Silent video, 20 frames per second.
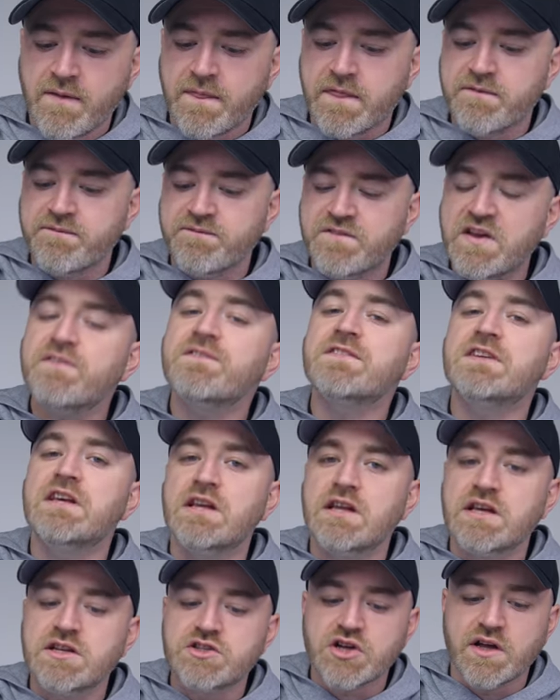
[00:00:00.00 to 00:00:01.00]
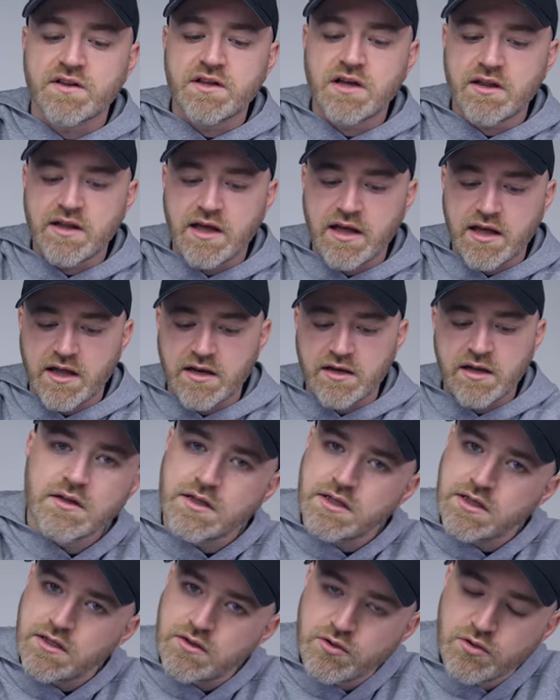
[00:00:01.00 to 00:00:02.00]
The 15 inch, on the other hand,
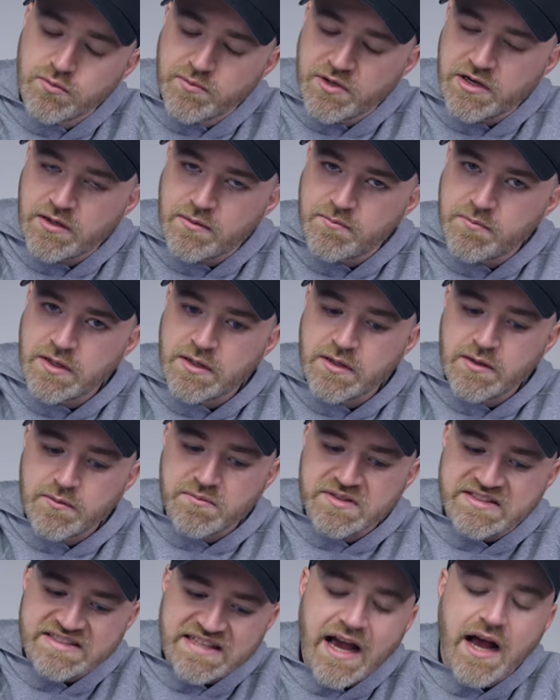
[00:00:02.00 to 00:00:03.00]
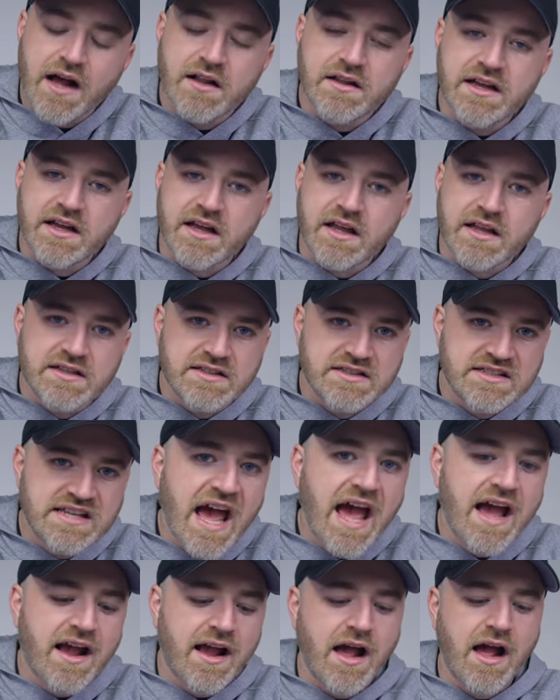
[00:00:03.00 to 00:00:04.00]
the aluminum metallic
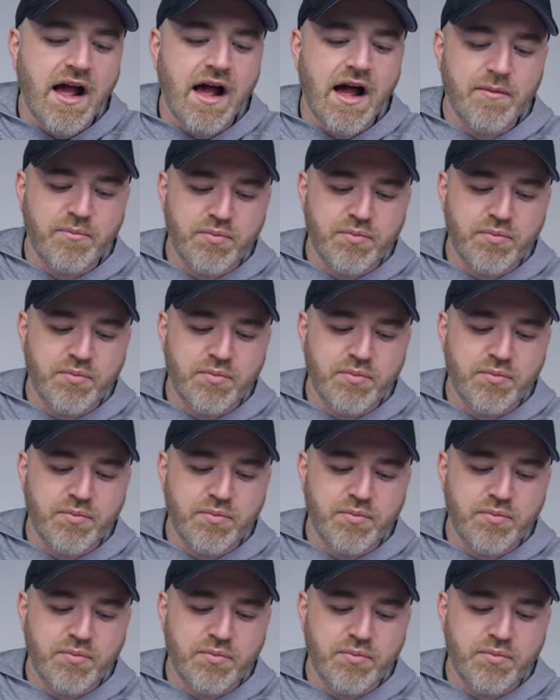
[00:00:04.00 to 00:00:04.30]
deck, I